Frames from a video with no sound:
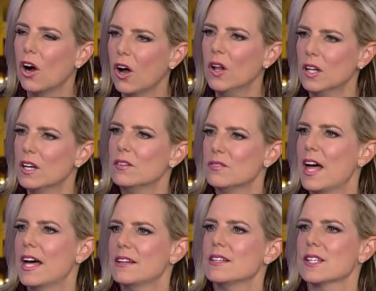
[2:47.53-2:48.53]
All of
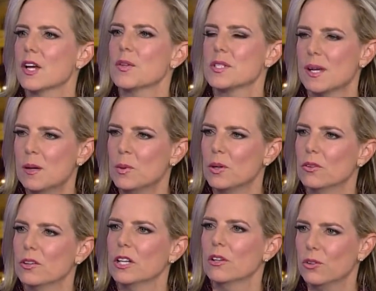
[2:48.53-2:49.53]
that is on the
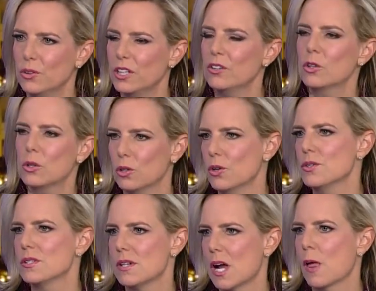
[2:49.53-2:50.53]
table, including to
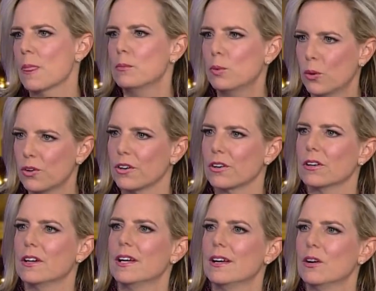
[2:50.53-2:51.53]
close down the border.
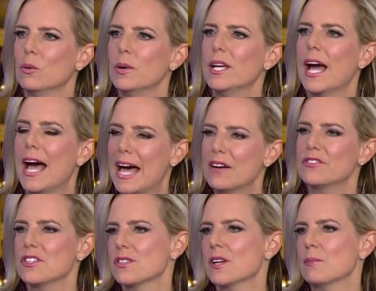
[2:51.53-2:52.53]
Right. We
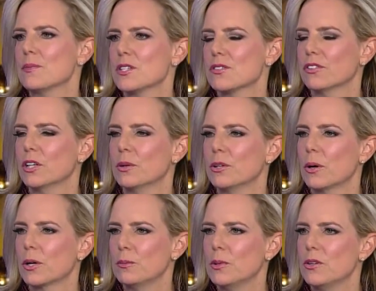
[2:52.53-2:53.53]
have to stop this flow into
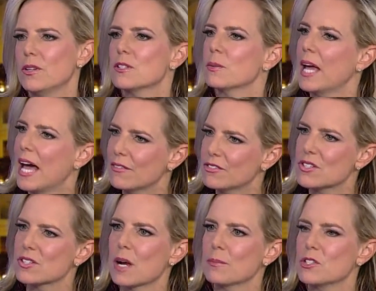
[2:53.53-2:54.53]
our communities. We have to
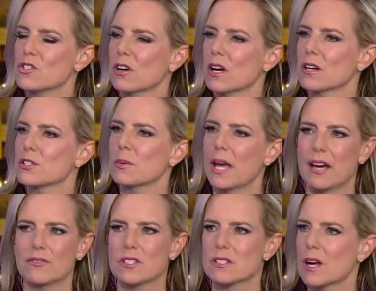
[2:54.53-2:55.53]
stop the drugs. We
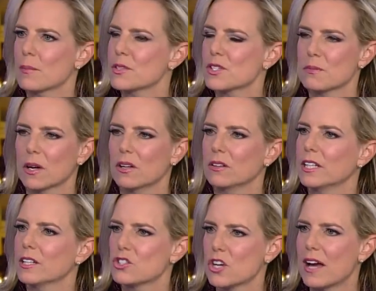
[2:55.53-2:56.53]
have to stop the
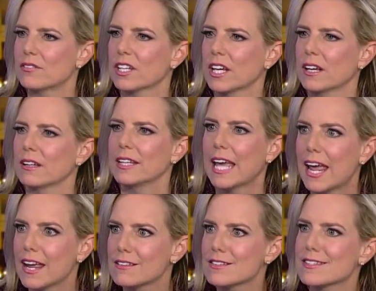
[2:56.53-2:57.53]
smuggling and trafficking and
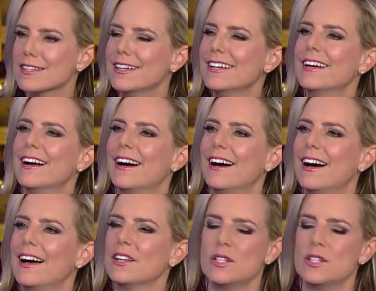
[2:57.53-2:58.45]
gangs. Uh, right.